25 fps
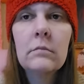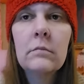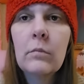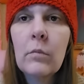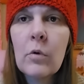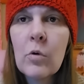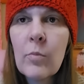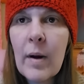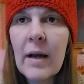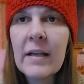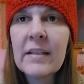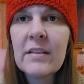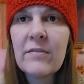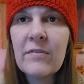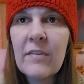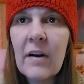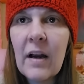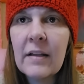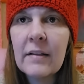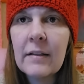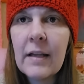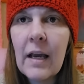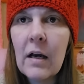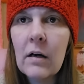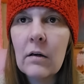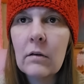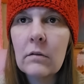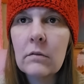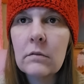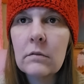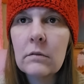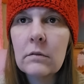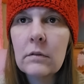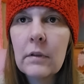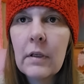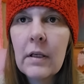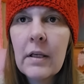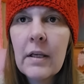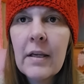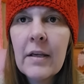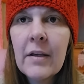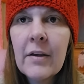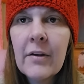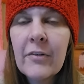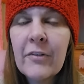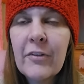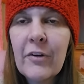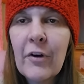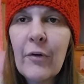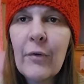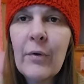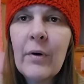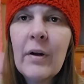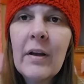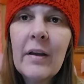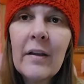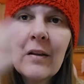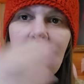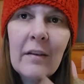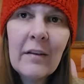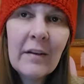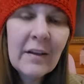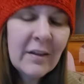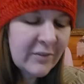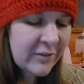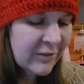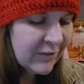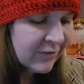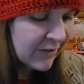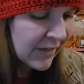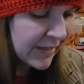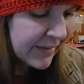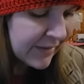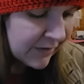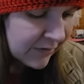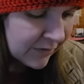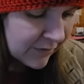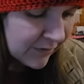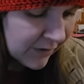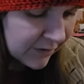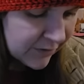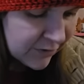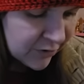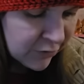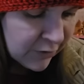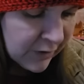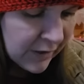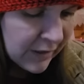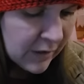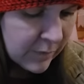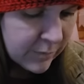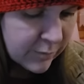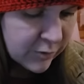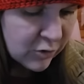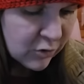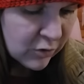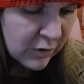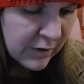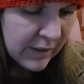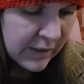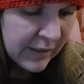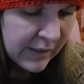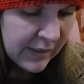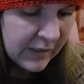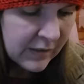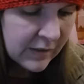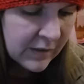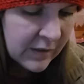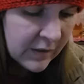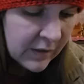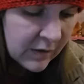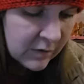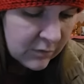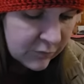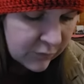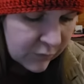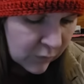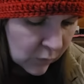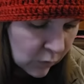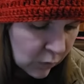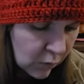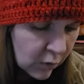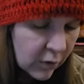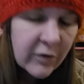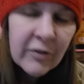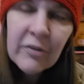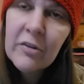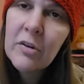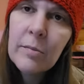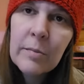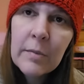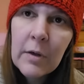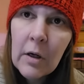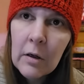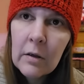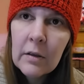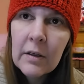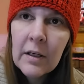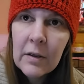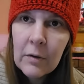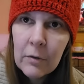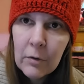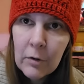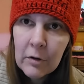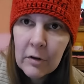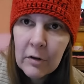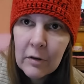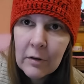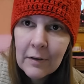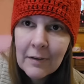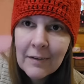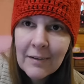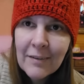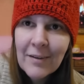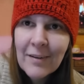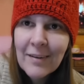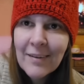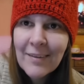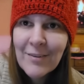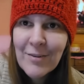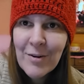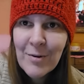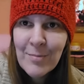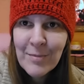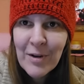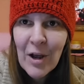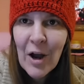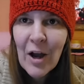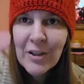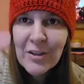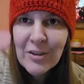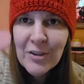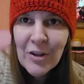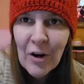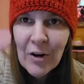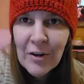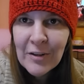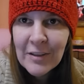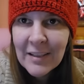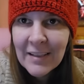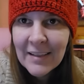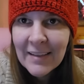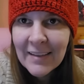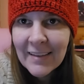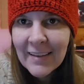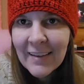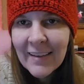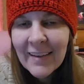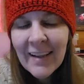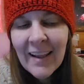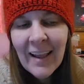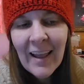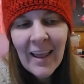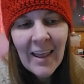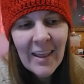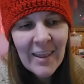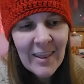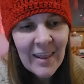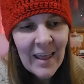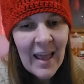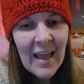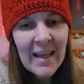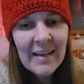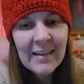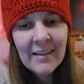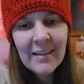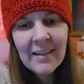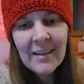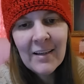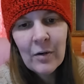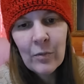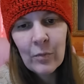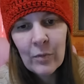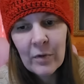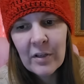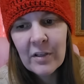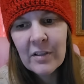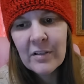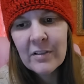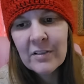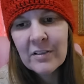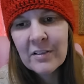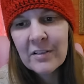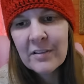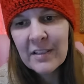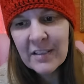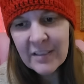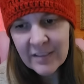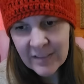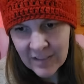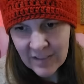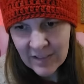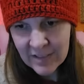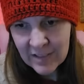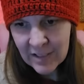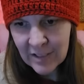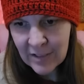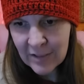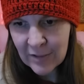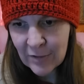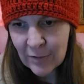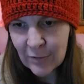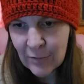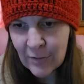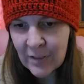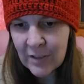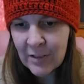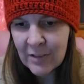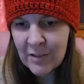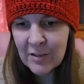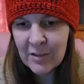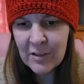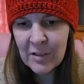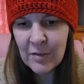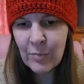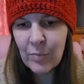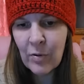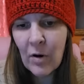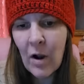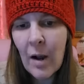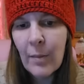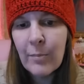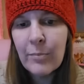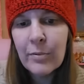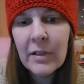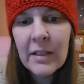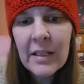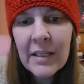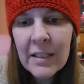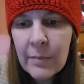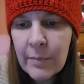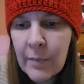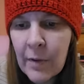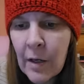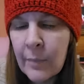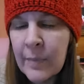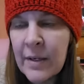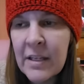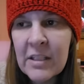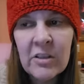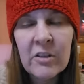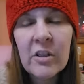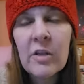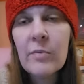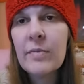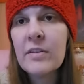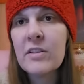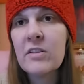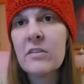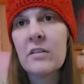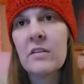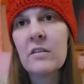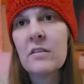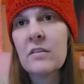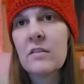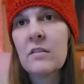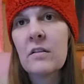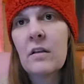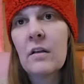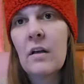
We're about to find out. So this is like a, a straight up trade for some yarn I ordered from Dot Yarn Den that was discontinued. She probably emailed me. It's good business.